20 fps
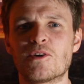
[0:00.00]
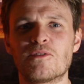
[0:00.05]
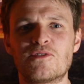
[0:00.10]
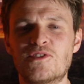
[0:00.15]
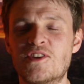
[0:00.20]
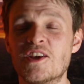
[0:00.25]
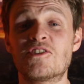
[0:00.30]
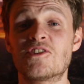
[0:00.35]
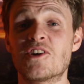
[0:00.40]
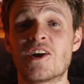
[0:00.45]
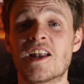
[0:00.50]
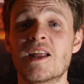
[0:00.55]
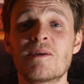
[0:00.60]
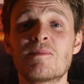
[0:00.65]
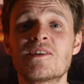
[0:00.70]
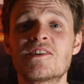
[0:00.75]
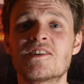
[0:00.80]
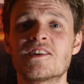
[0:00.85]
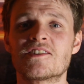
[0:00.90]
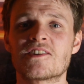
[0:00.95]
of digital
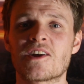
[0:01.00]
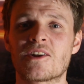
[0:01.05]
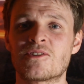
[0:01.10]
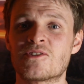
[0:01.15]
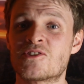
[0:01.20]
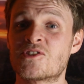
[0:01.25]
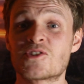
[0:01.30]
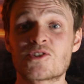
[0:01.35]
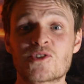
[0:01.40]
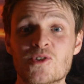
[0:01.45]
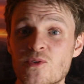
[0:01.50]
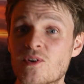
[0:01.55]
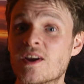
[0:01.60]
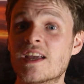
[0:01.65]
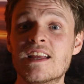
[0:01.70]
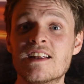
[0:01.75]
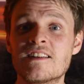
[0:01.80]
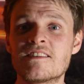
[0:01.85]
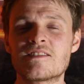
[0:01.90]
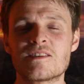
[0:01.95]
images on
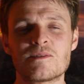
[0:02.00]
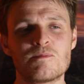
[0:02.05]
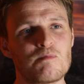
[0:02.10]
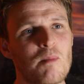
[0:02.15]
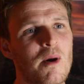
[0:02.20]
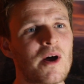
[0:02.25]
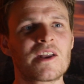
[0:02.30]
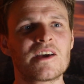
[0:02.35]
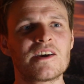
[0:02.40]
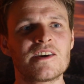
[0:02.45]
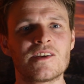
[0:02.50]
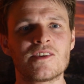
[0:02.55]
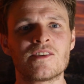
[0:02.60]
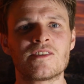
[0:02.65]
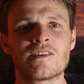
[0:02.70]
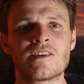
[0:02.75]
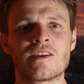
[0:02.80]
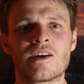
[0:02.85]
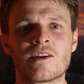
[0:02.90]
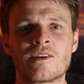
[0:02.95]
screens and
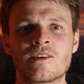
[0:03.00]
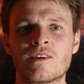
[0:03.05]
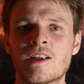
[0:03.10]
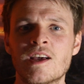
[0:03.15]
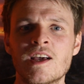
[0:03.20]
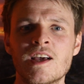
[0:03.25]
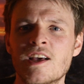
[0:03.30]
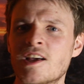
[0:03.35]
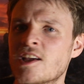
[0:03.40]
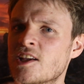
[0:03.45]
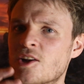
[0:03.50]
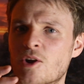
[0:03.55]
monitors and on,